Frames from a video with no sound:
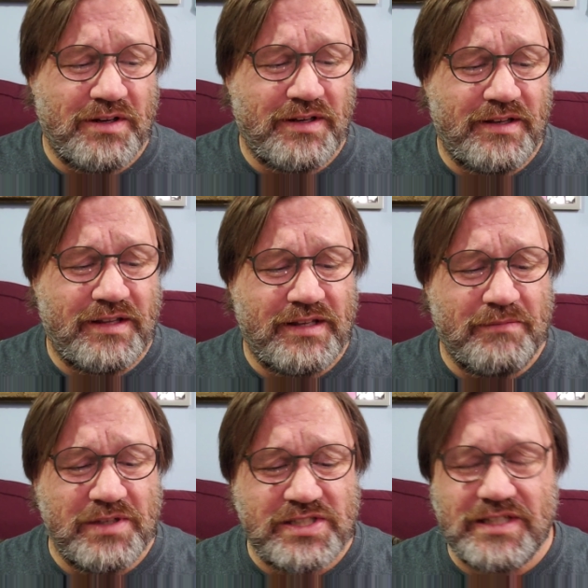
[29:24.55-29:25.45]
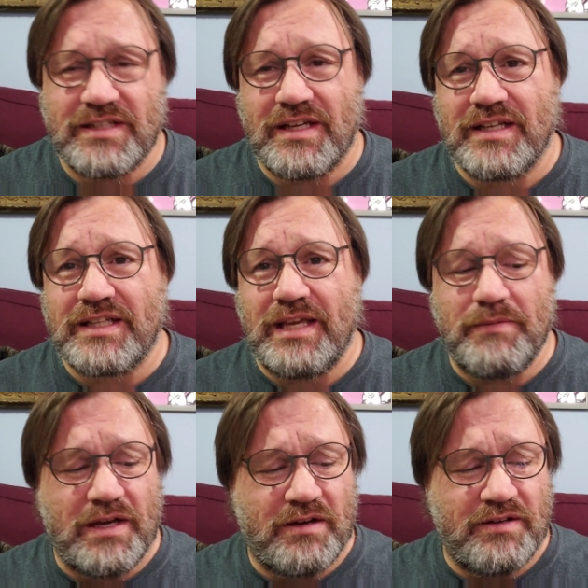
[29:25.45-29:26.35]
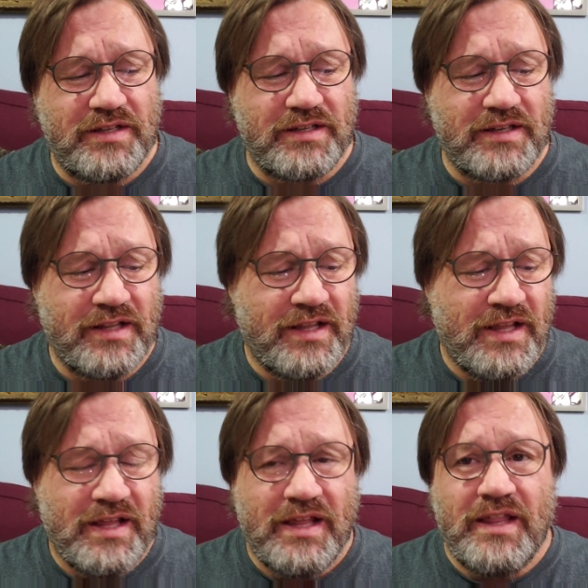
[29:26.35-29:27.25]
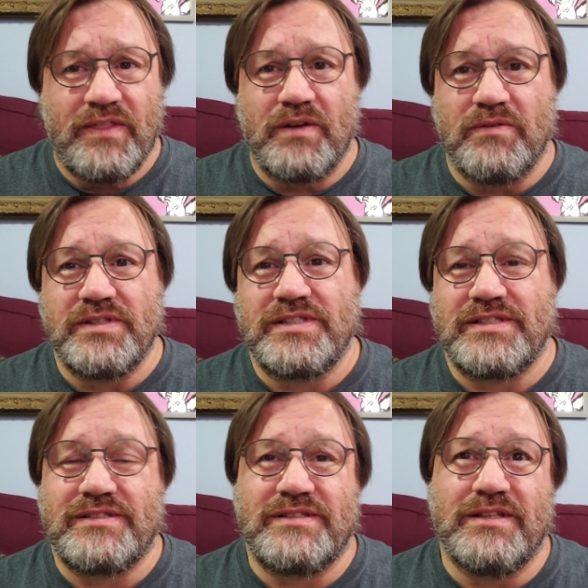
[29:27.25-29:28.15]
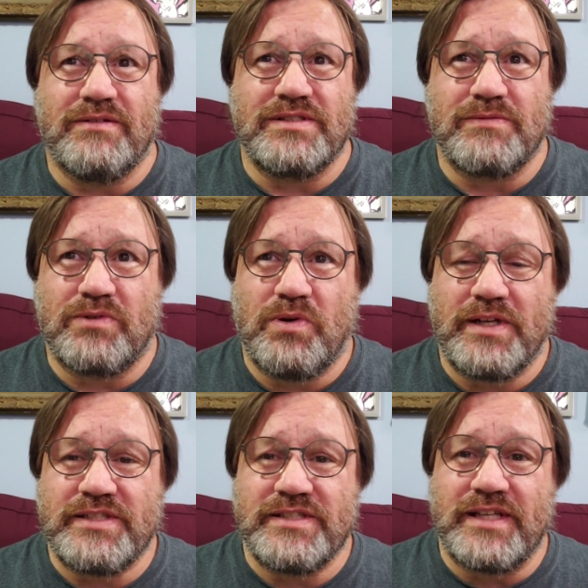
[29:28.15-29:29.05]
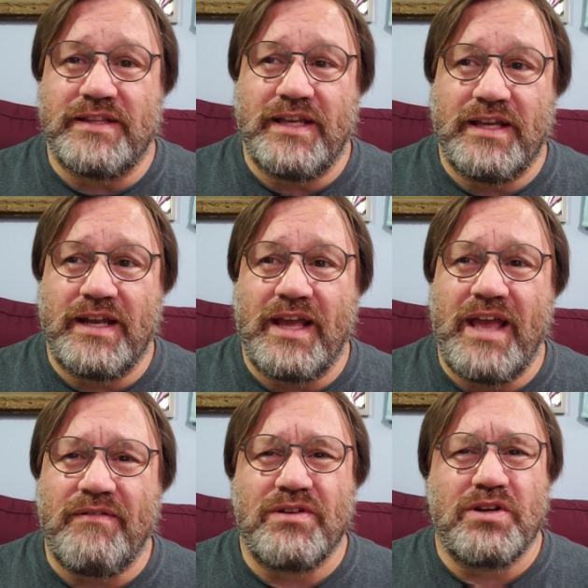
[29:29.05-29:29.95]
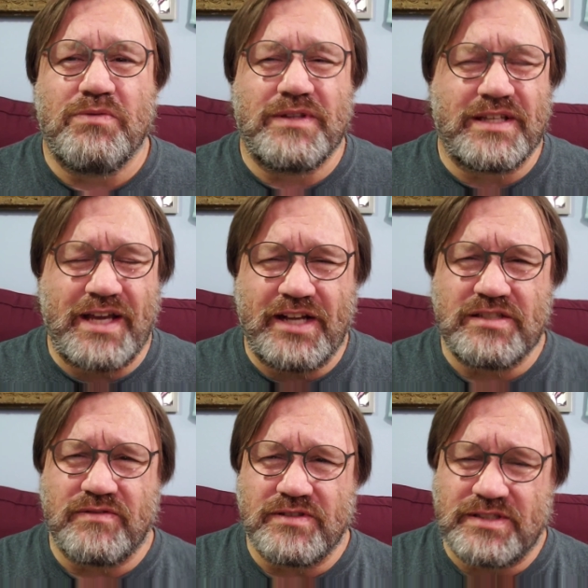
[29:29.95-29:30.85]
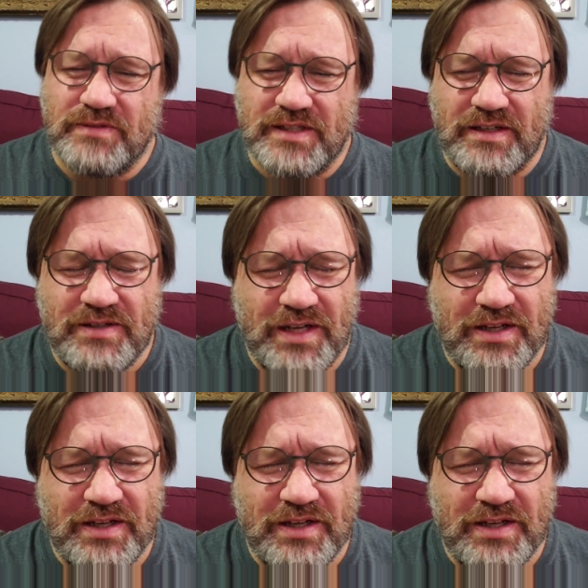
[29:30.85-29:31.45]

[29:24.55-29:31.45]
And then the Michigan hunt came out, and there was some questions on that, and I haven't heard what the controversy was.